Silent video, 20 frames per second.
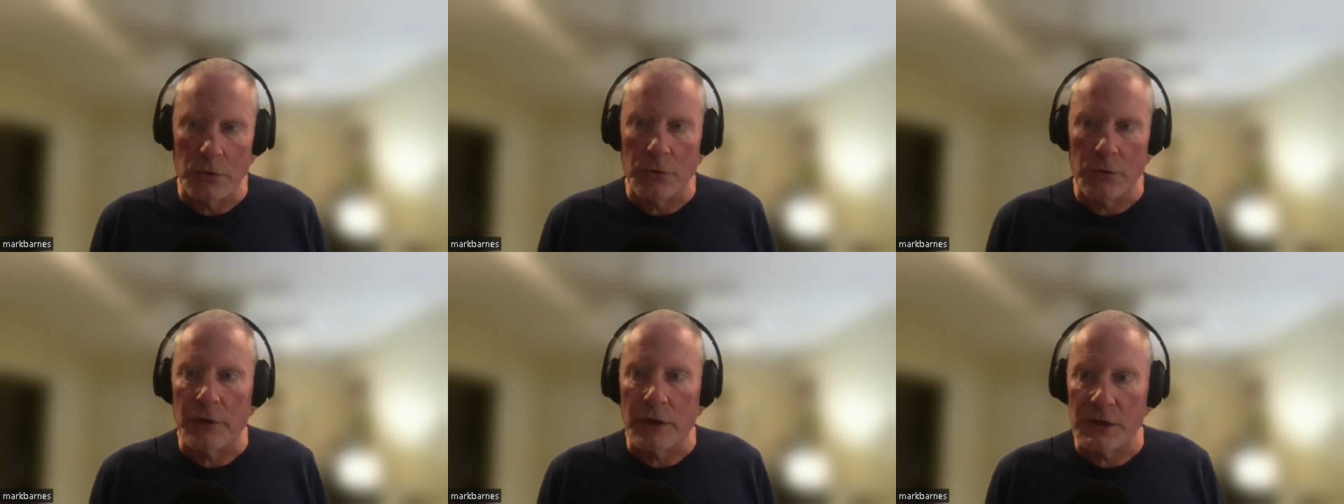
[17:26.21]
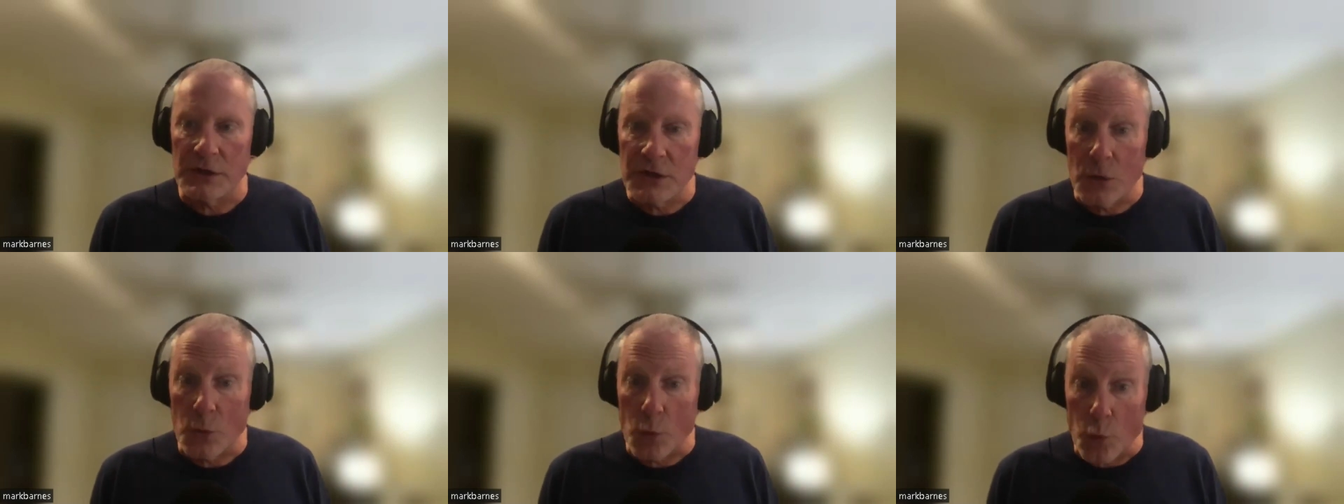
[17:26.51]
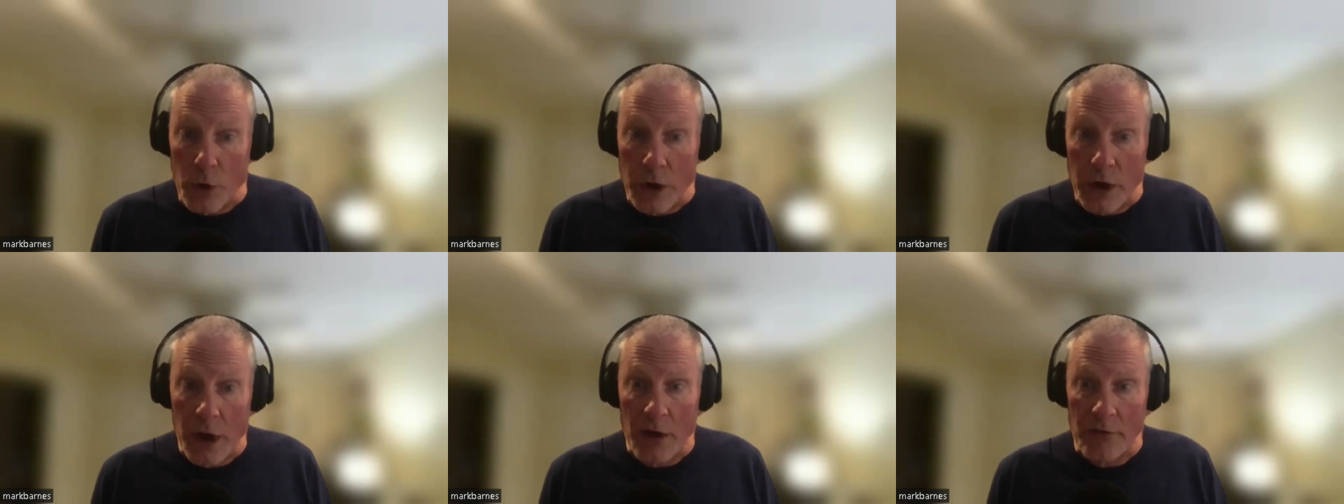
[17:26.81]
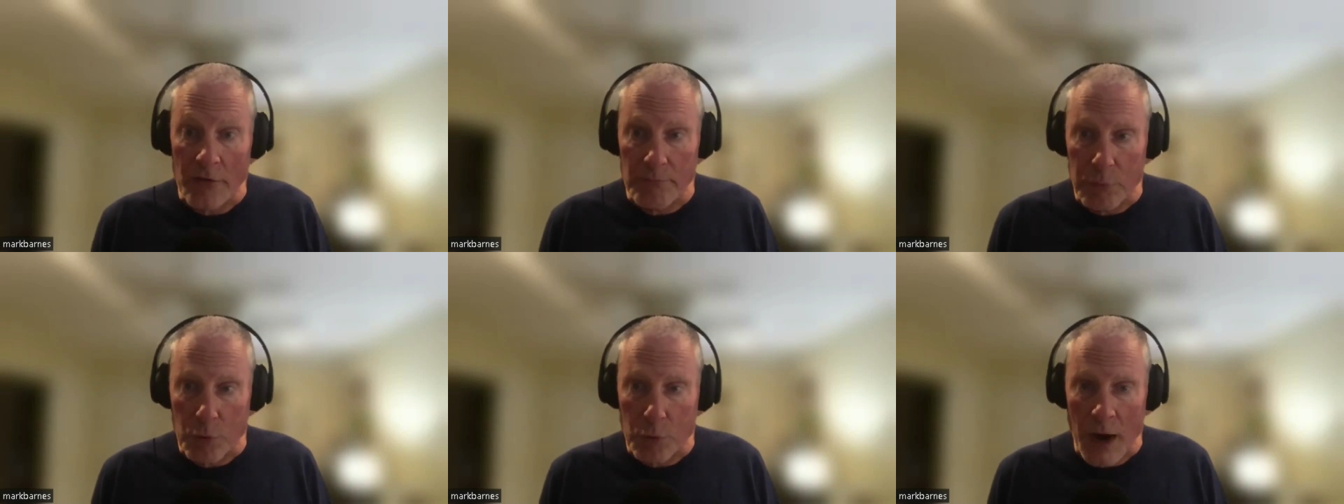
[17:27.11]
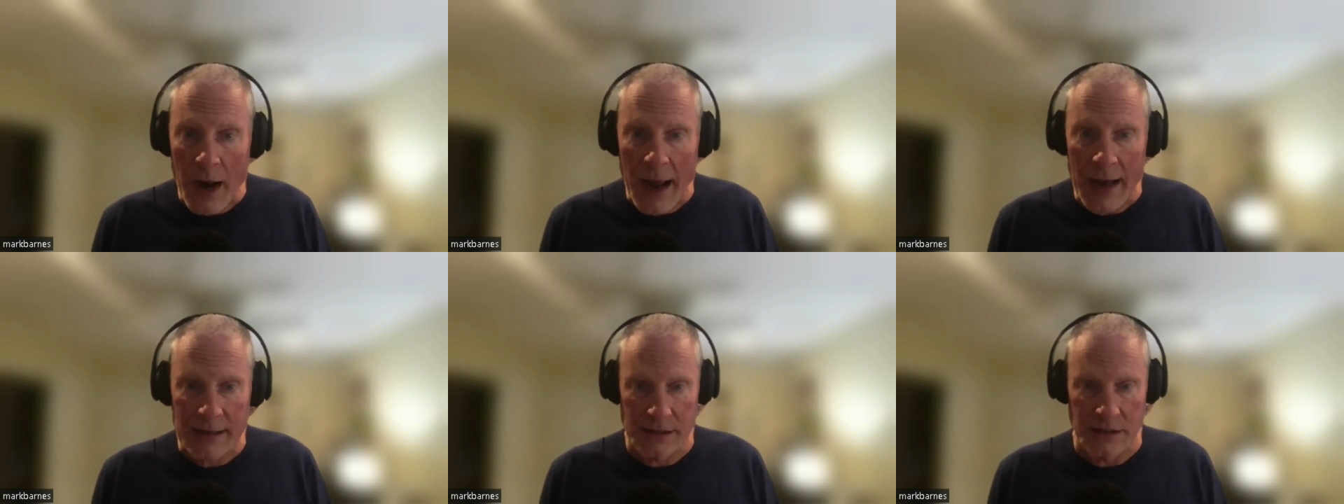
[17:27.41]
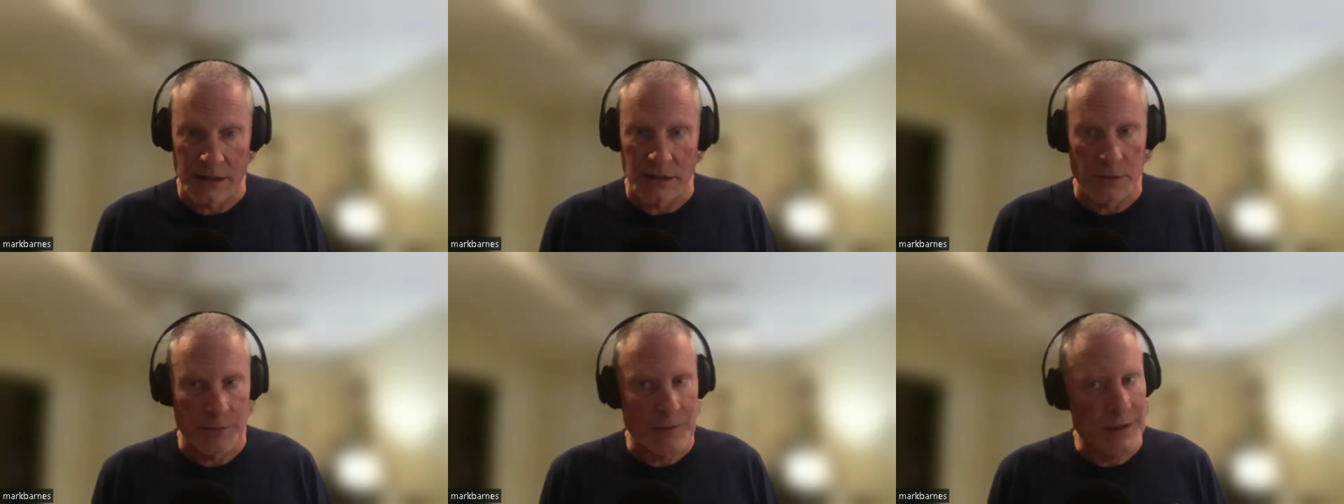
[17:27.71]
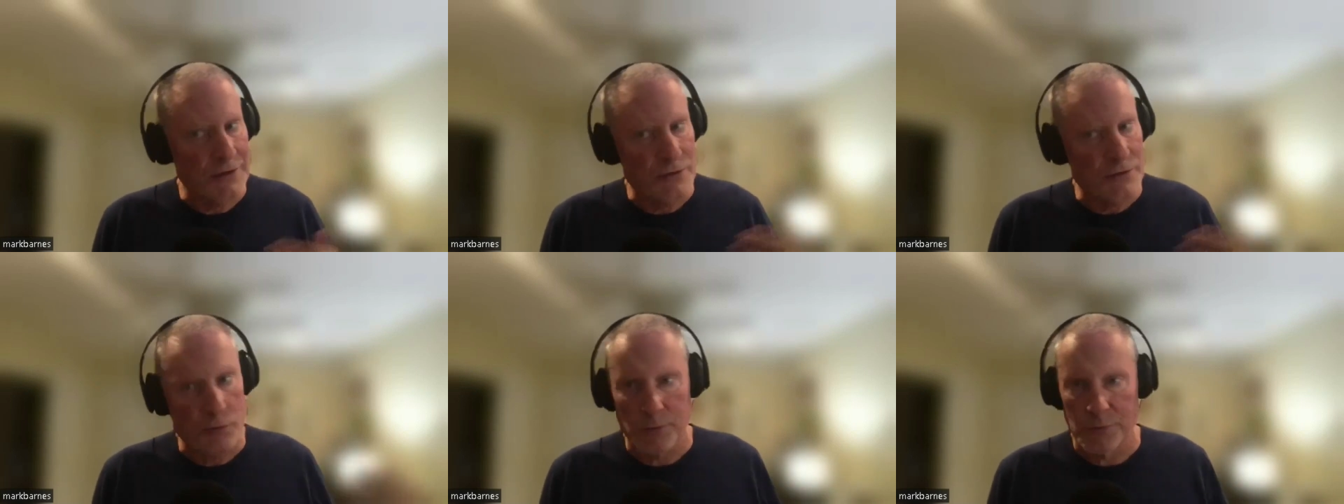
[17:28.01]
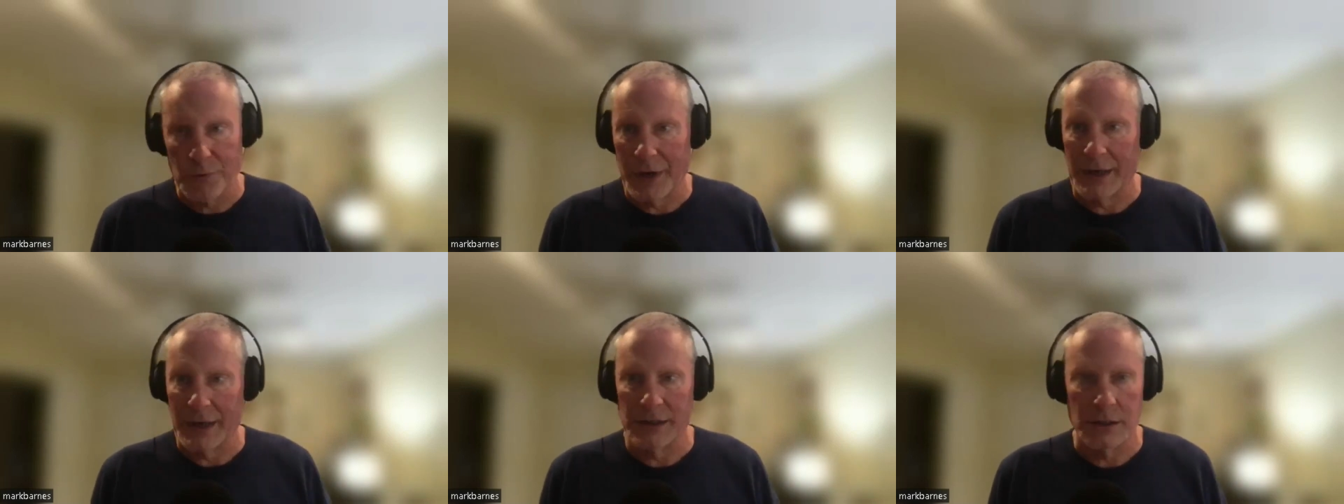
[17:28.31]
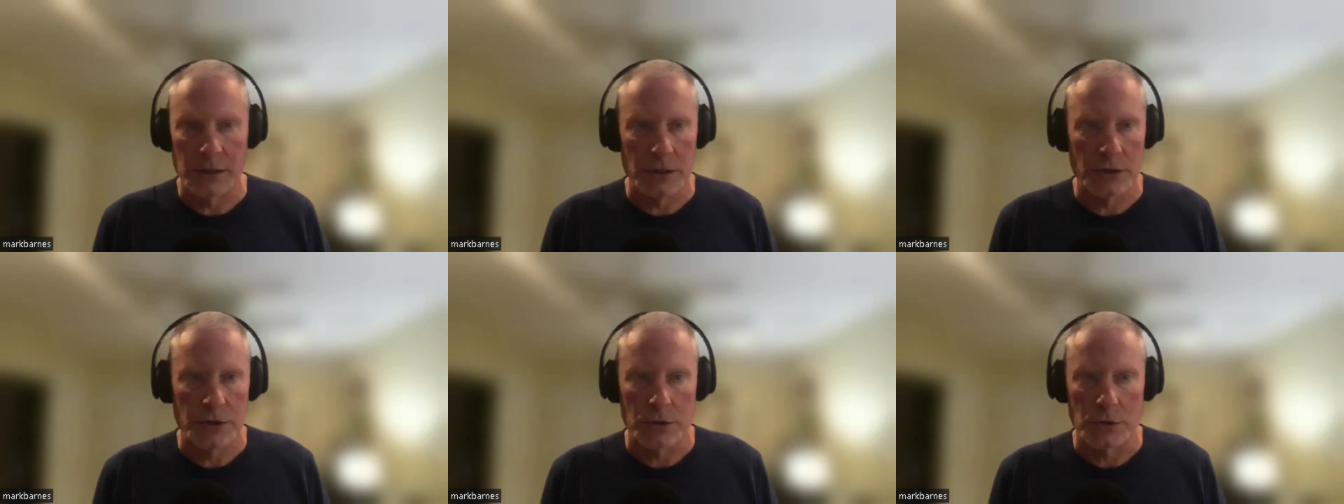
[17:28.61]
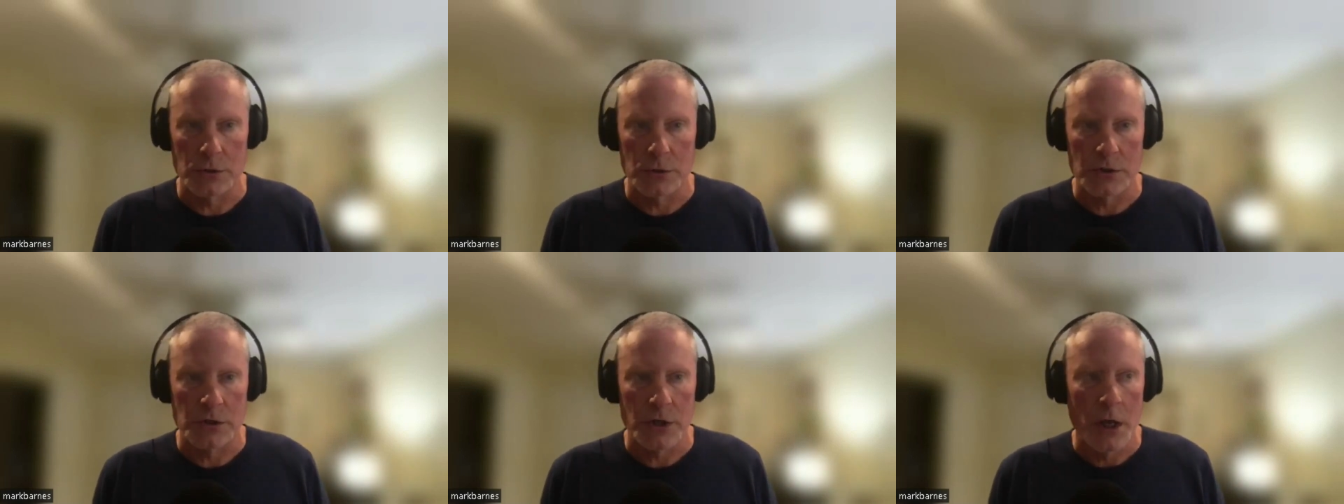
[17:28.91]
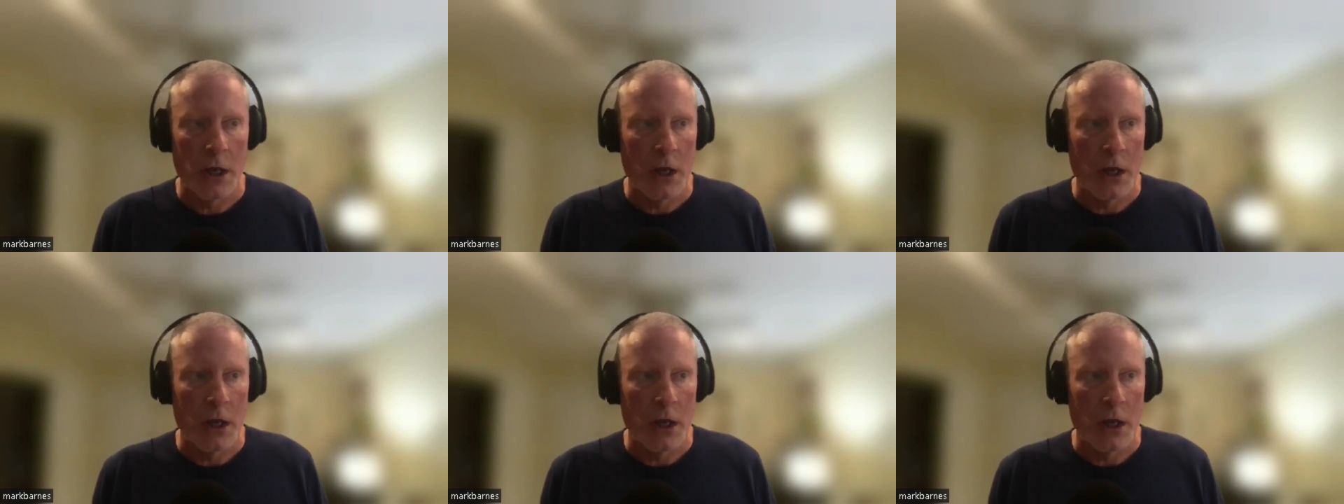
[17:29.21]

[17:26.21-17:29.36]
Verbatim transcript: things that we have practiced because we're practitioners.